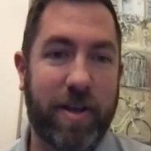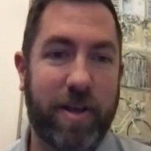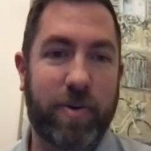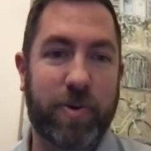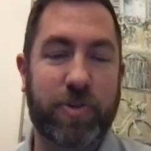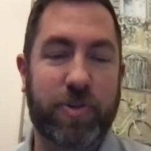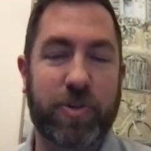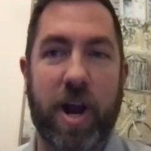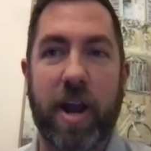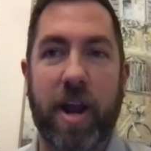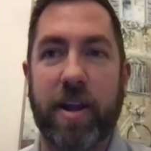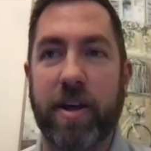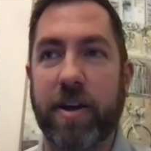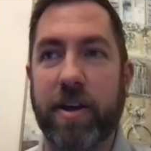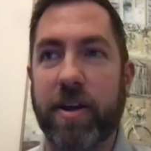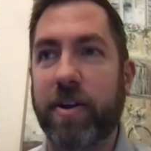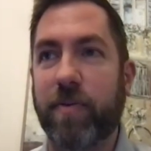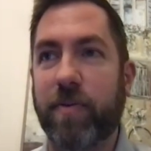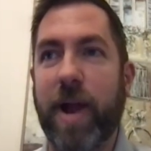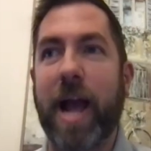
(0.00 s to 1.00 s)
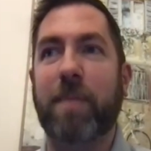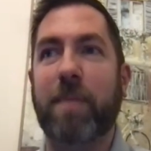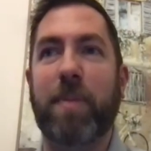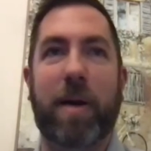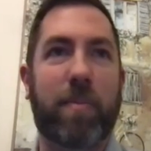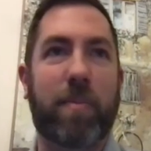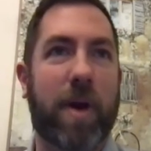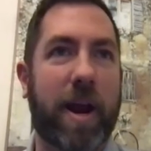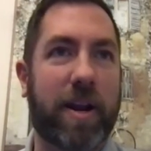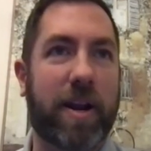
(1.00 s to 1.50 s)
Was trying to rack
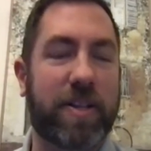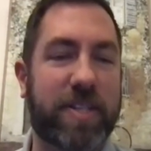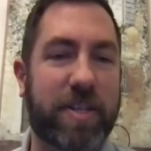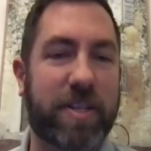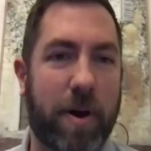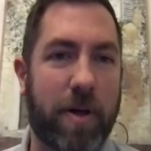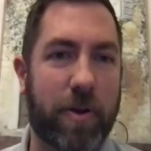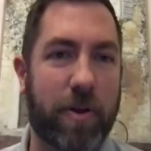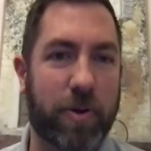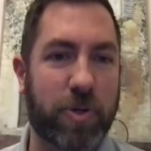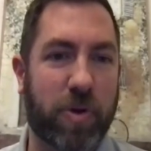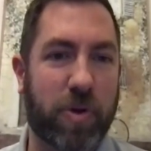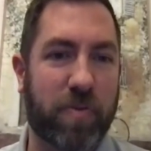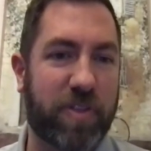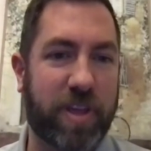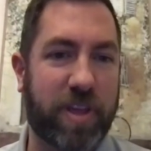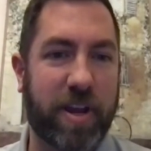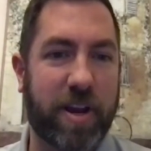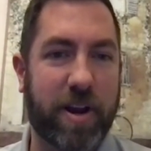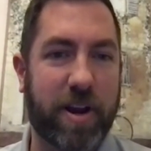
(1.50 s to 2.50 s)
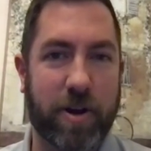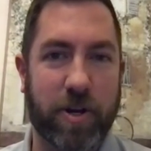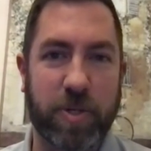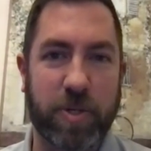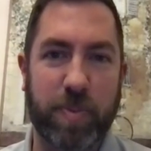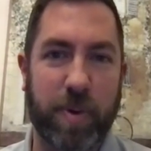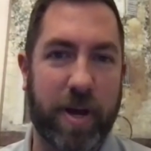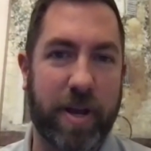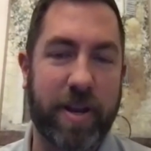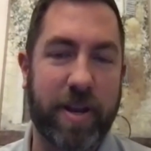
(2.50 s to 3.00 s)
my brain on some others over the
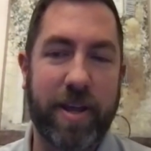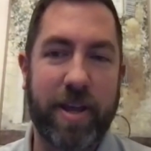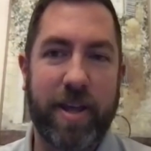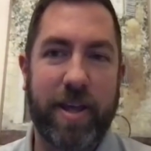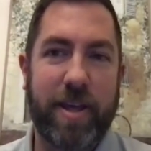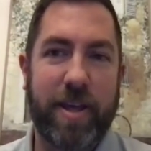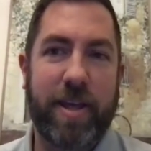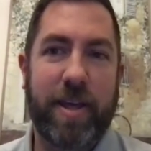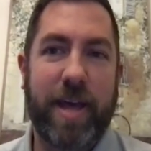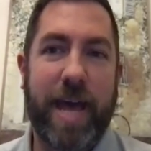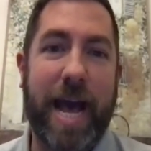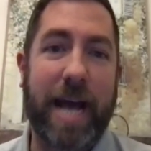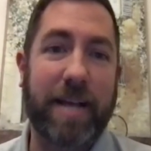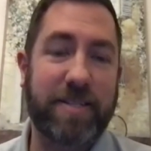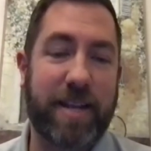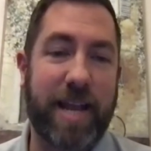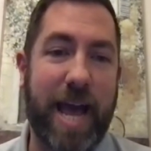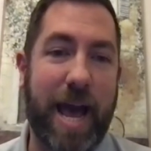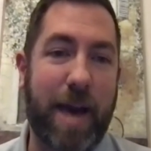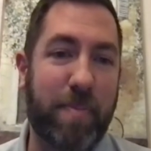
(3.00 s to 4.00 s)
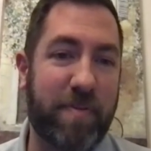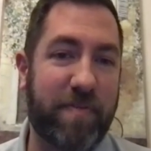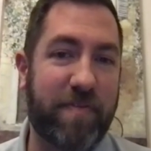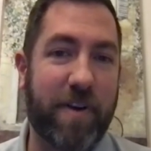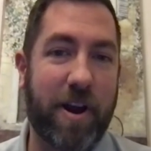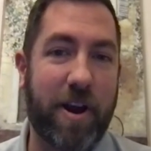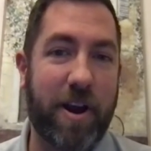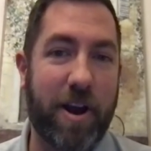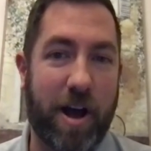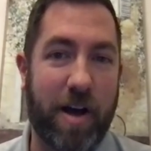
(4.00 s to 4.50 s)
years, but hasn't happened
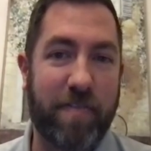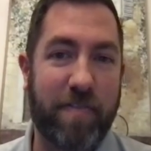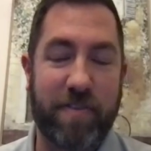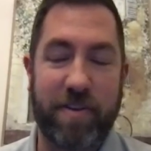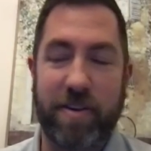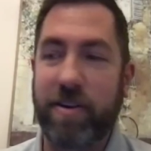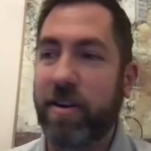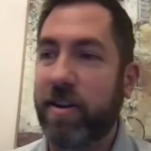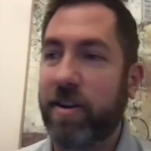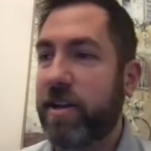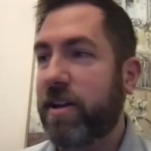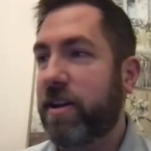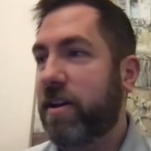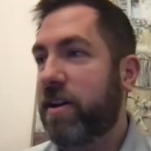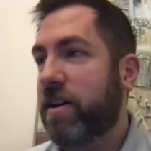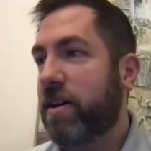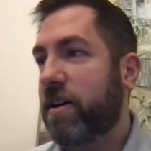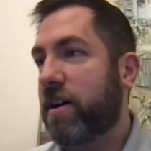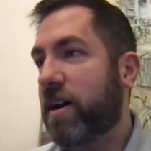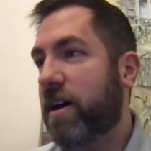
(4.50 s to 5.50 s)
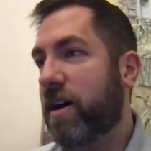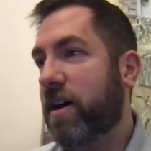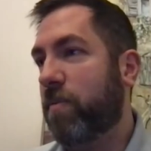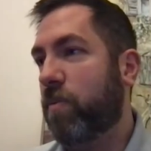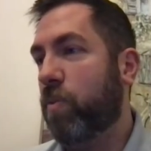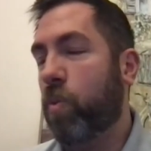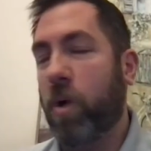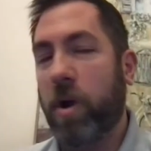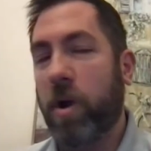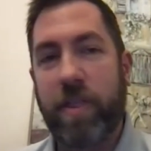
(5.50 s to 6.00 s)
very often.
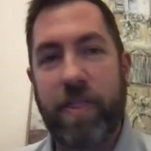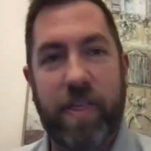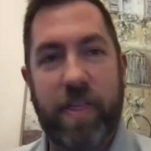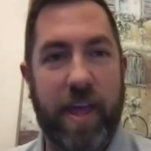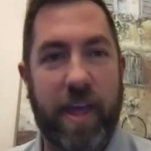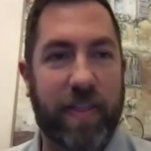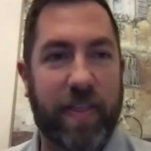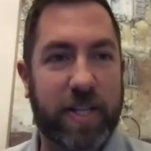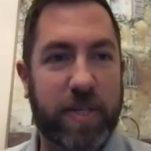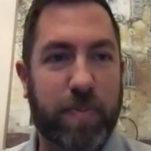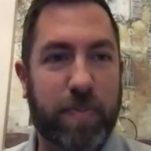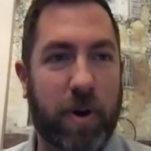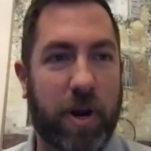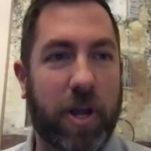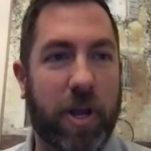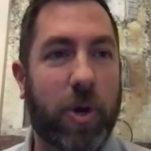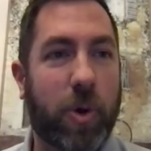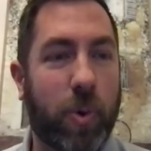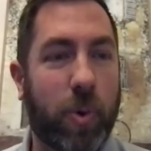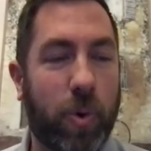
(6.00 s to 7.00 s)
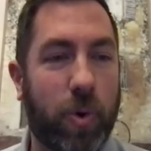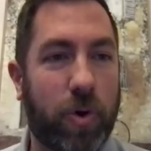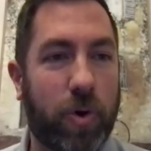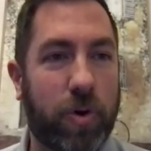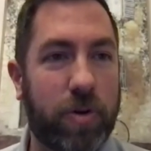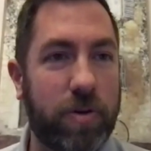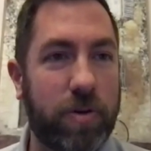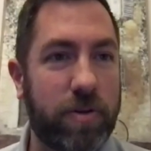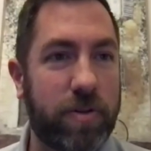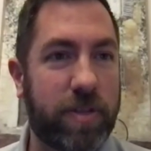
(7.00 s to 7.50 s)
One thing that's pretty
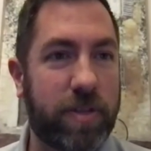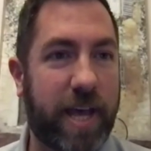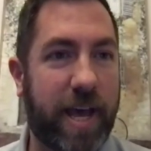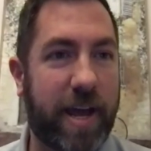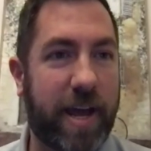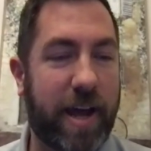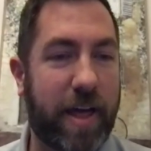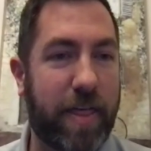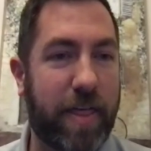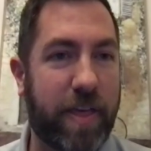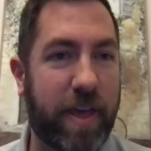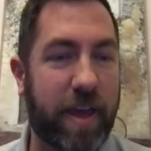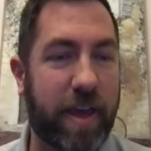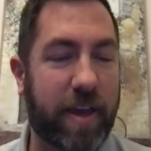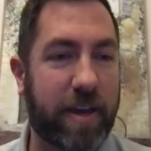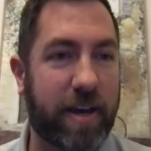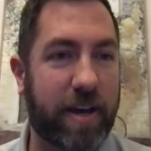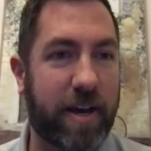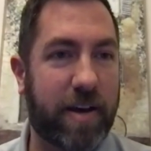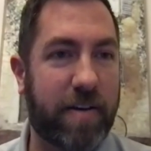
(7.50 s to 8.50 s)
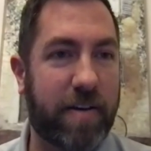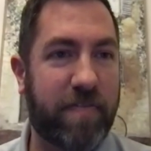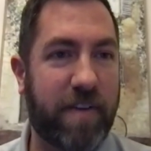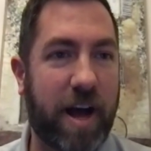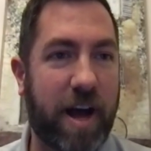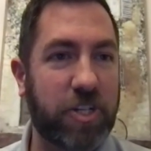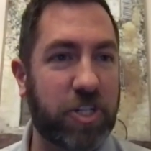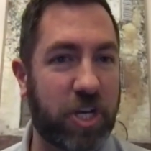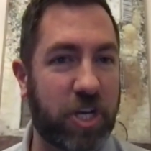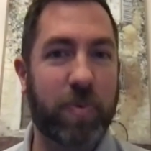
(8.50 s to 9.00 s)
cool that I think
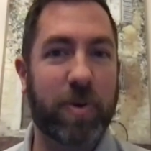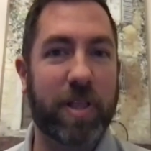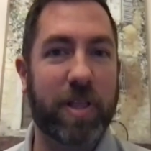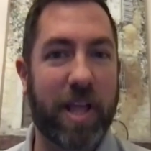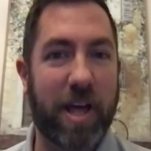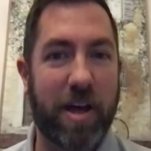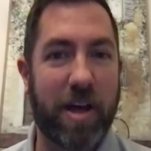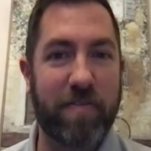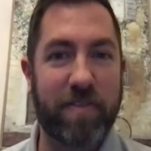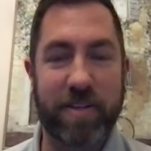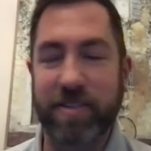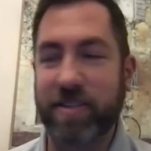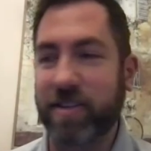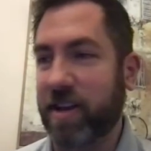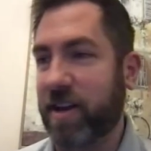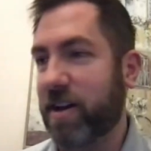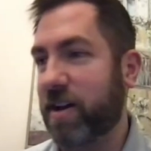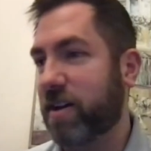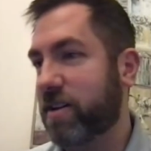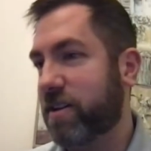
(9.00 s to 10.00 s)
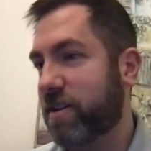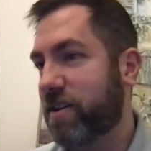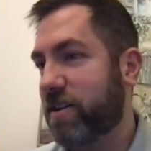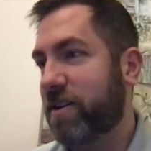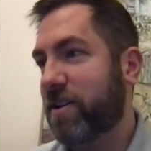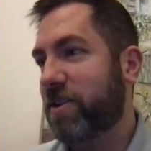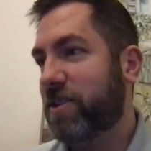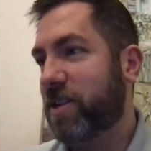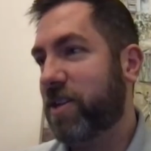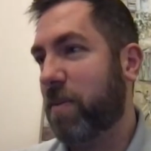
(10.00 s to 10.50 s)
Fachi would love is
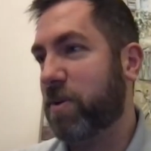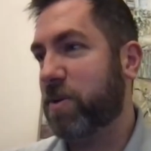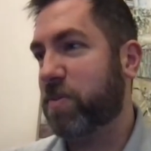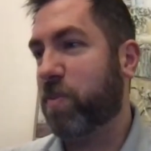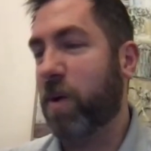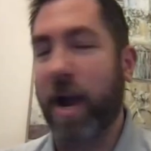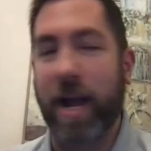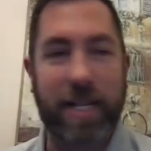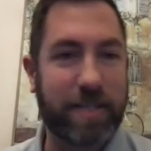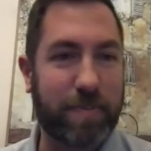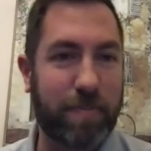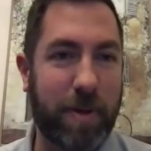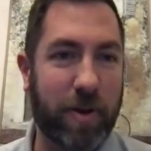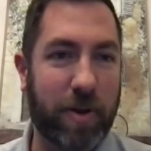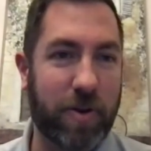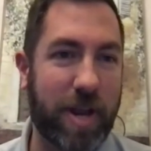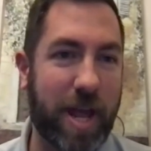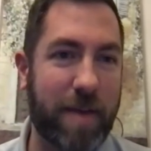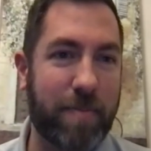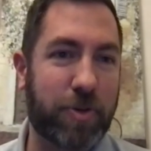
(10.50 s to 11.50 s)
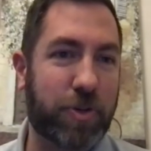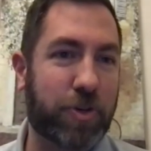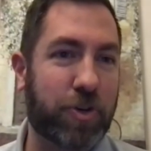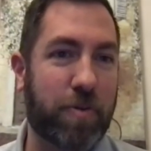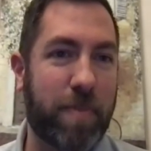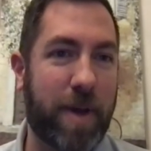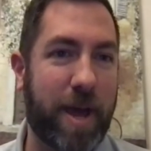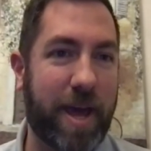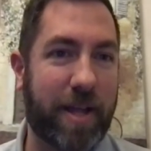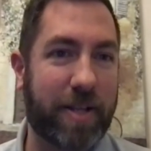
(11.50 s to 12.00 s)
Thomas Bryant's middle name is
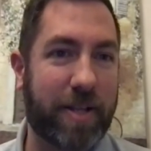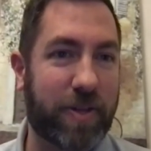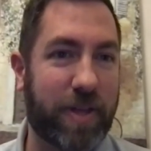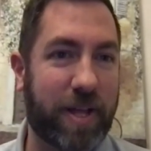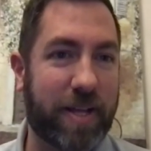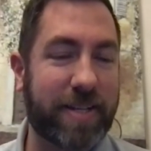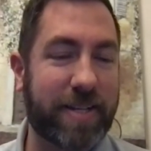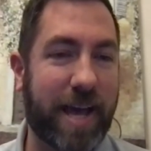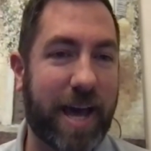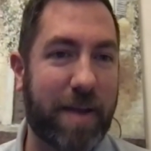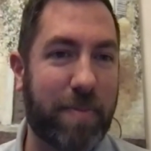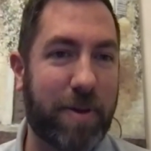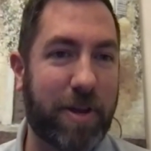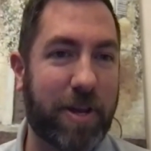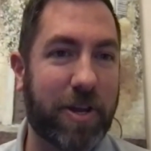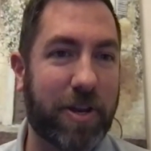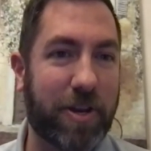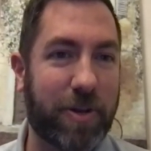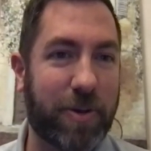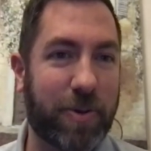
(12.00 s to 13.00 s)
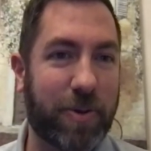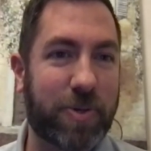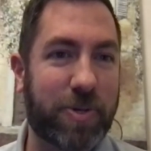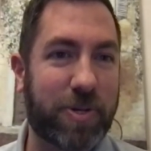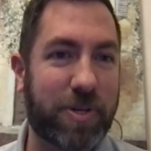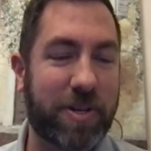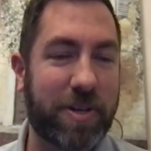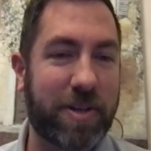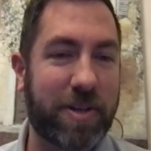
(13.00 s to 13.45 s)
Jermaine, so that's got to be good news